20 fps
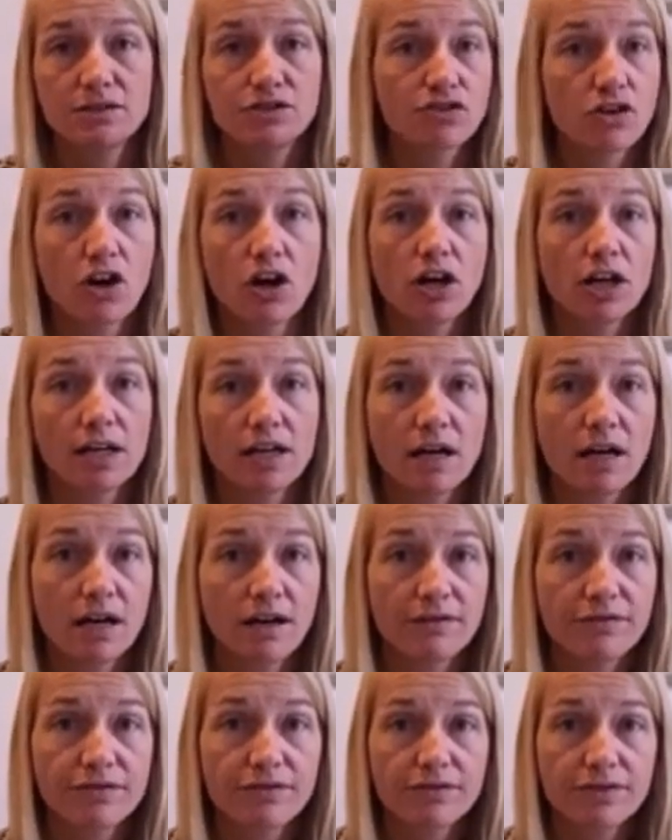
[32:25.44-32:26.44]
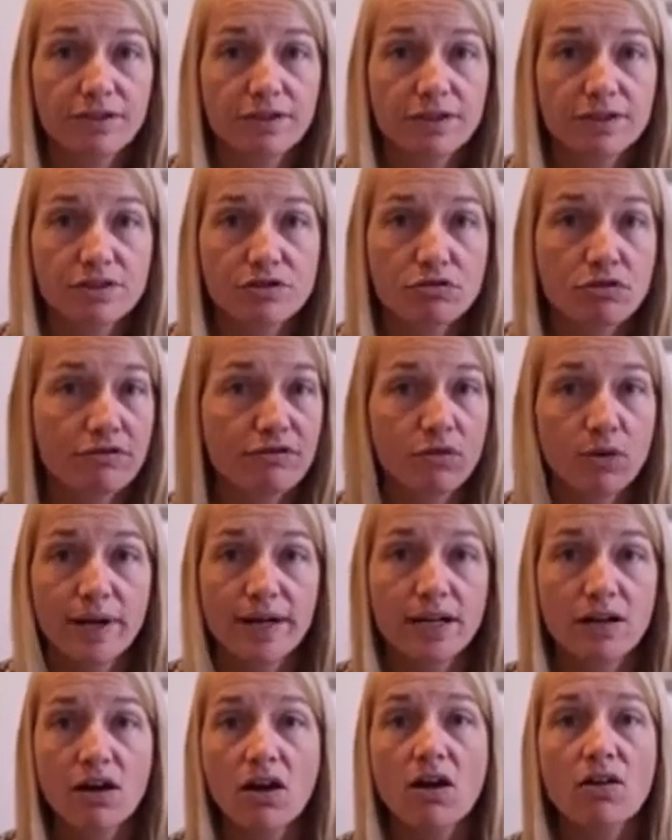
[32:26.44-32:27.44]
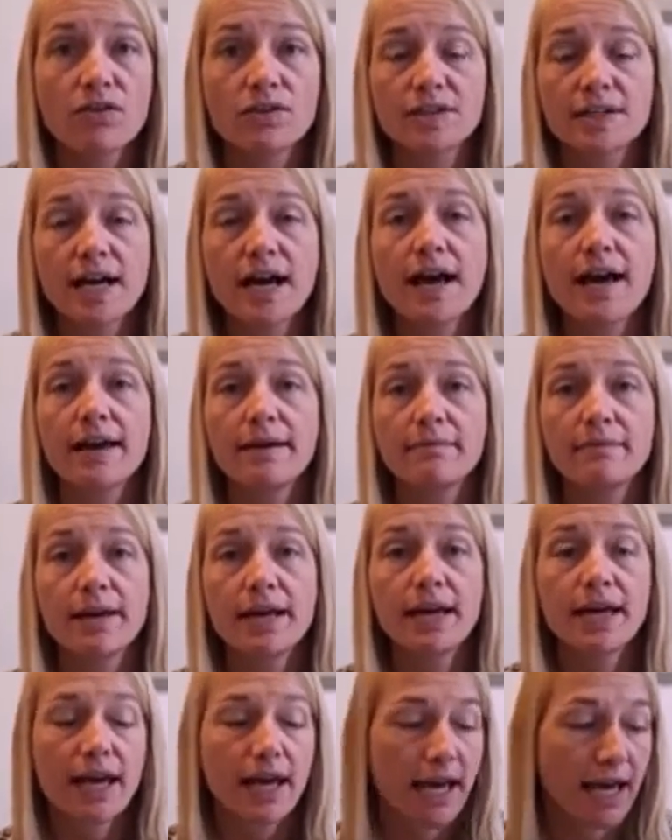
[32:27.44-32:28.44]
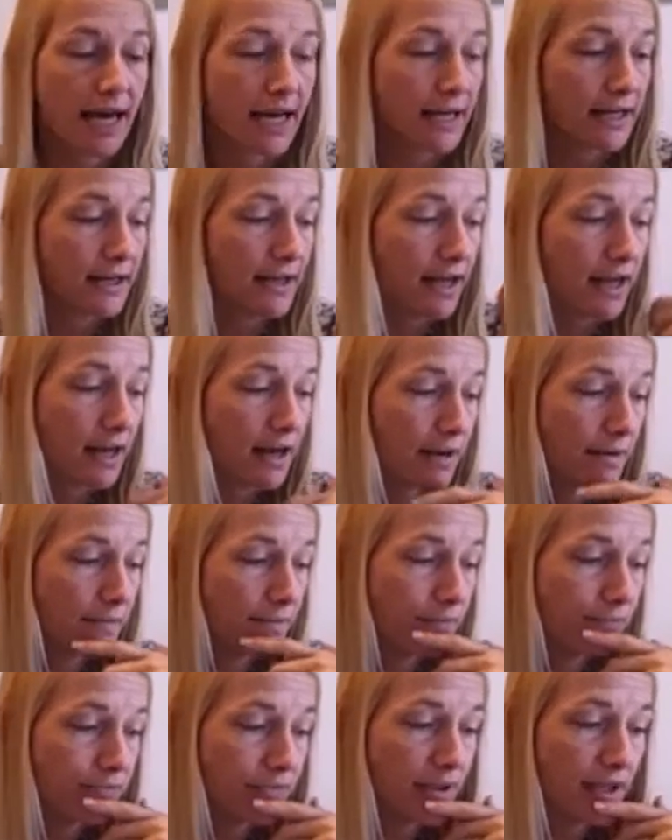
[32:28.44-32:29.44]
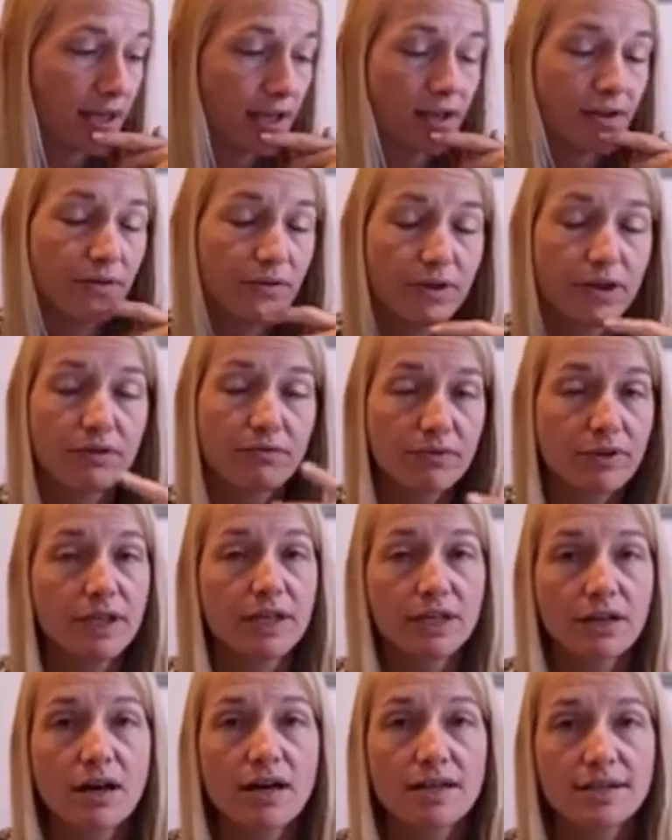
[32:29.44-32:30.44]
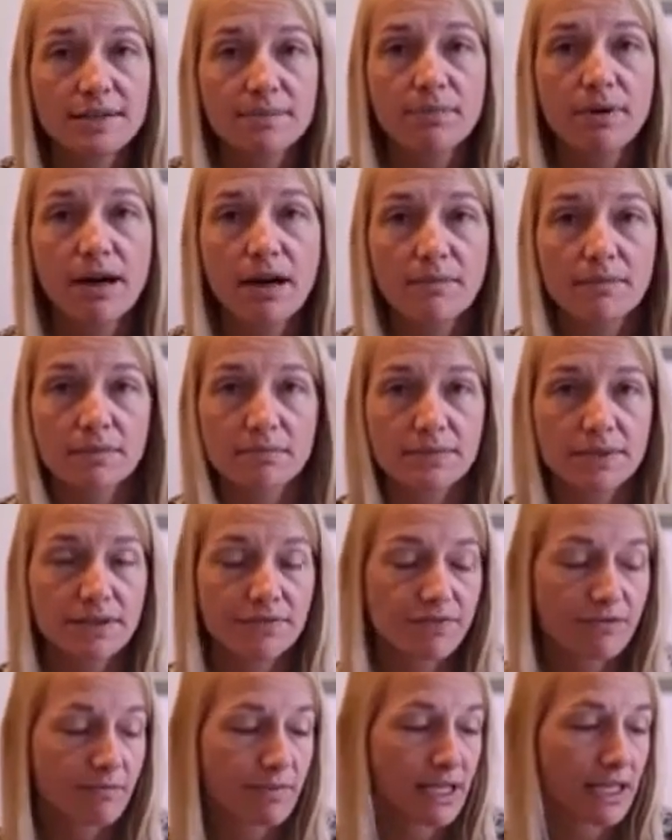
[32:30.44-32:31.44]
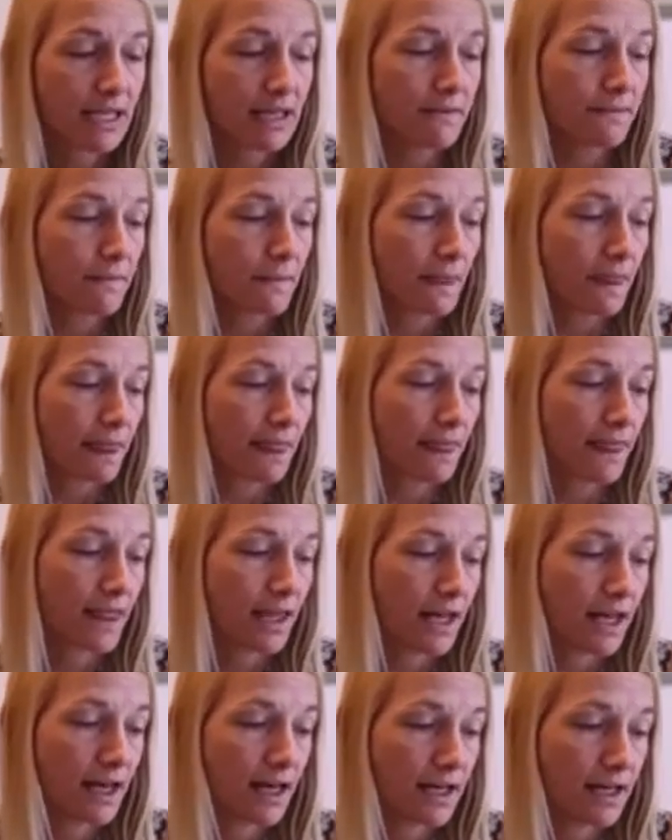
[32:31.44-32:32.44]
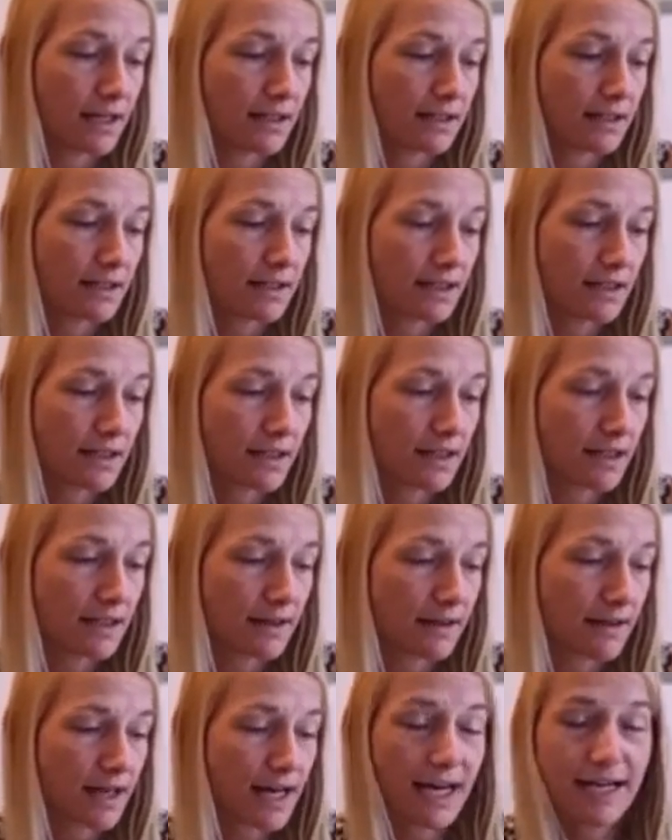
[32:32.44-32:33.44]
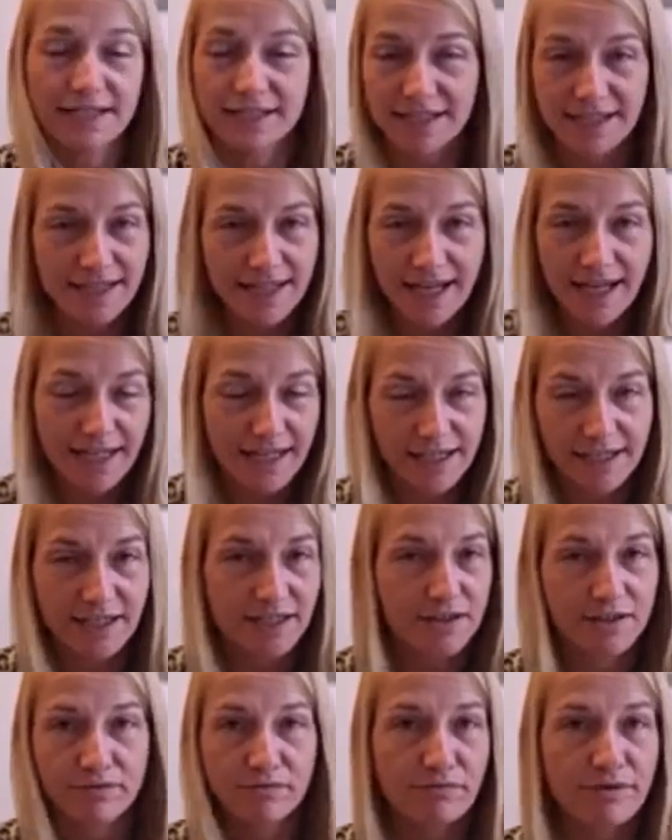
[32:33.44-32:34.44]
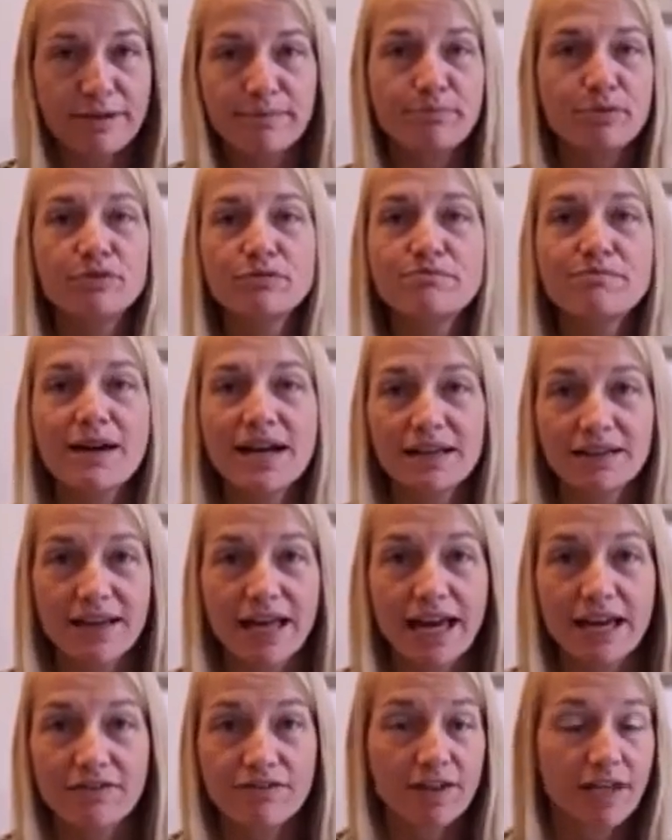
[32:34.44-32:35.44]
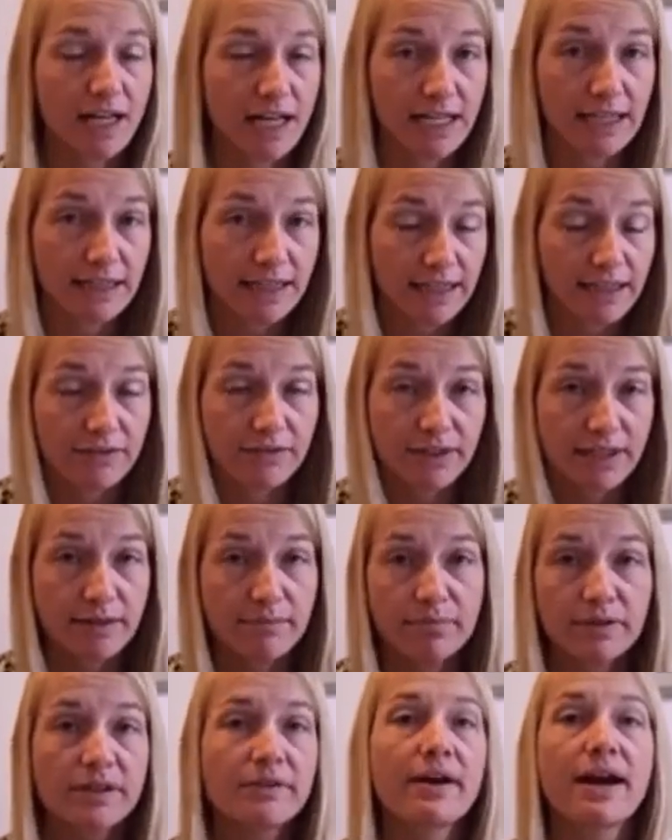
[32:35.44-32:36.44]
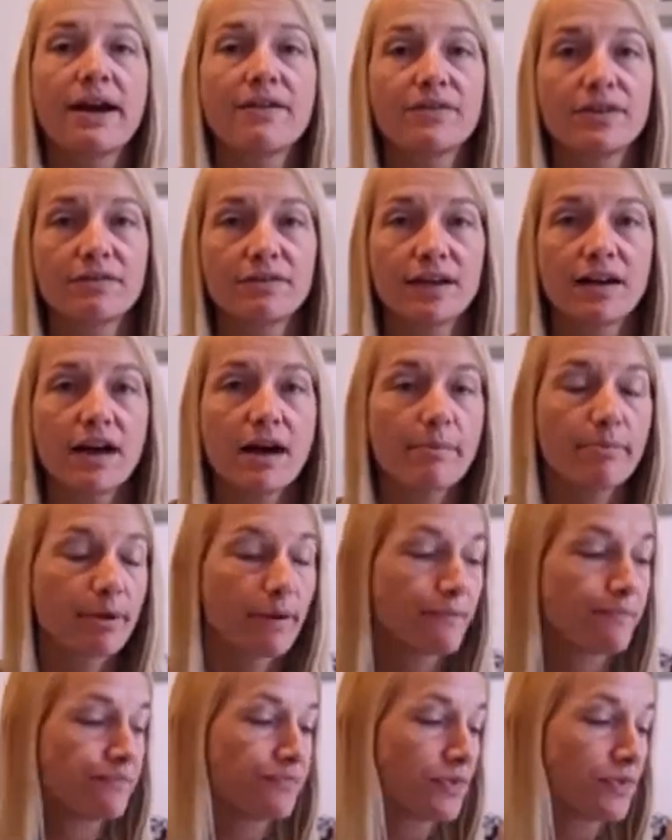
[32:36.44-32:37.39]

strong enough to avoid it all the time, and um, it, it really caused problems for me. Uh, I decided to reboot my life, and I literally blew everything up.